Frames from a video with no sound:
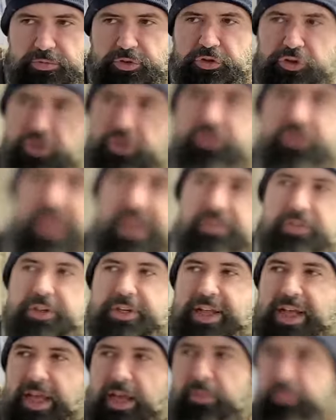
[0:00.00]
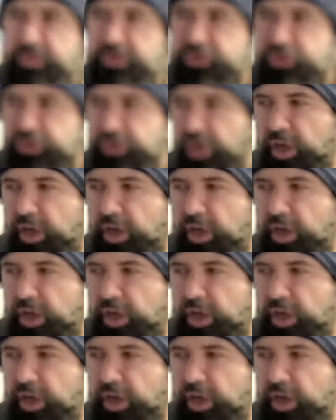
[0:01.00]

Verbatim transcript: You use it every time, but you're